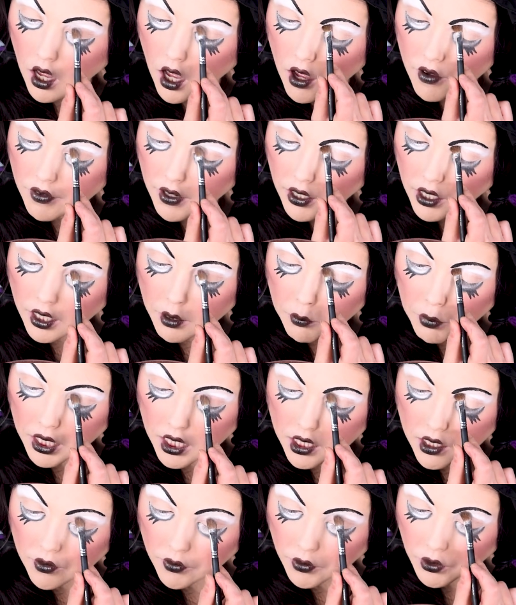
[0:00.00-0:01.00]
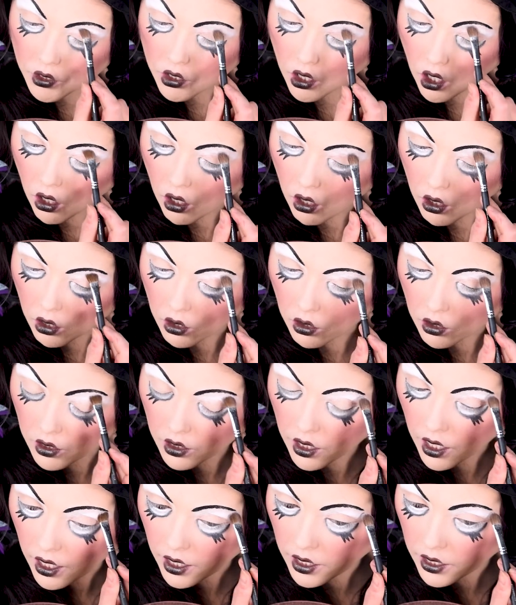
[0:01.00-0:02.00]
a very peaceful doll.
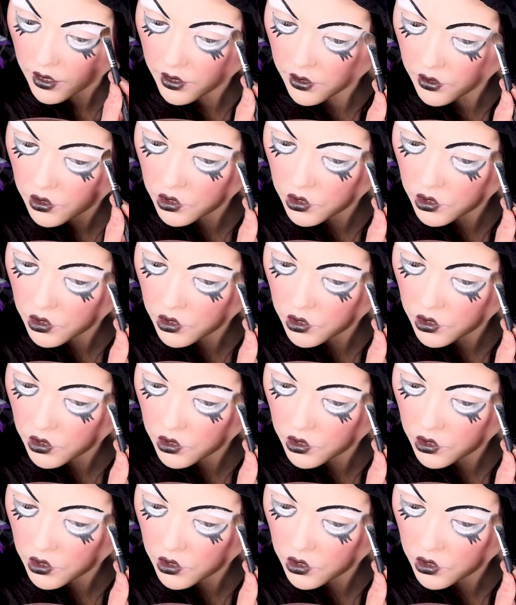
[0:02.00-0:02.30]
Uh,